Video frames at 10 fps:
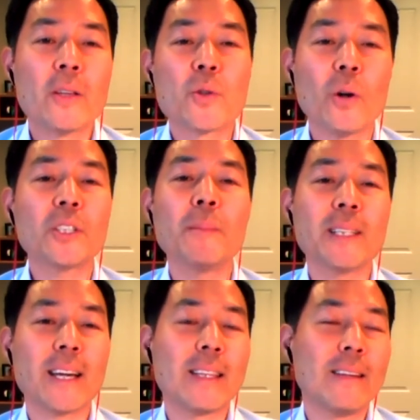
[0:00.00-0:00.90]
So
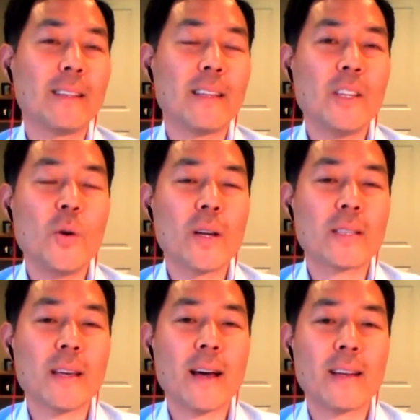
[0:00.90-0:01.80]
ultimately, I think the
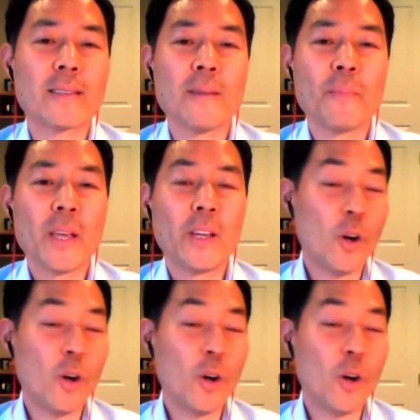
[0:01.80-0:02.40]
U.S. has,